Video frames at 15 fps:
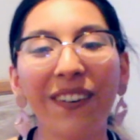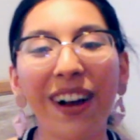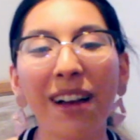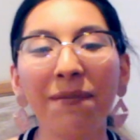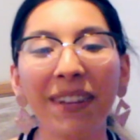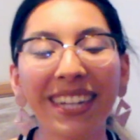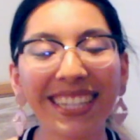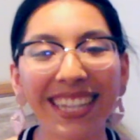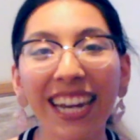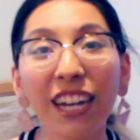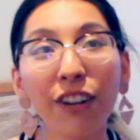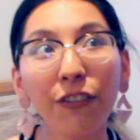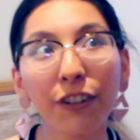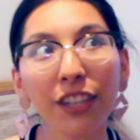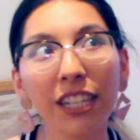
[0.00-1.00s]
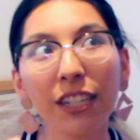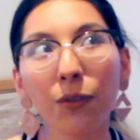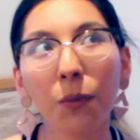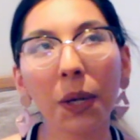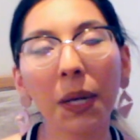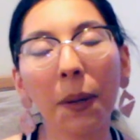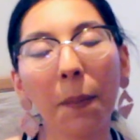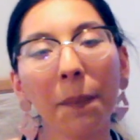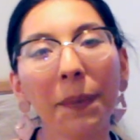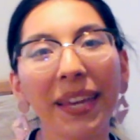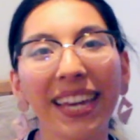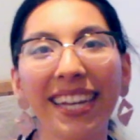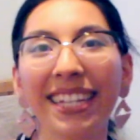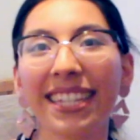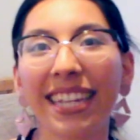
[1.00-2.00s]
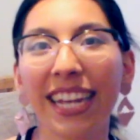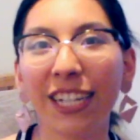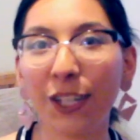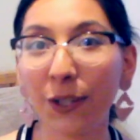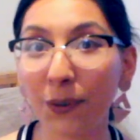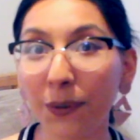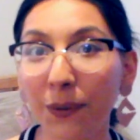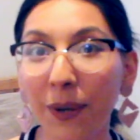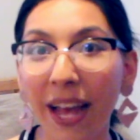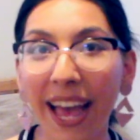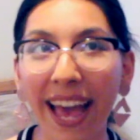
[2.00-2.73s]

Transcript: I'm excited for this one because I do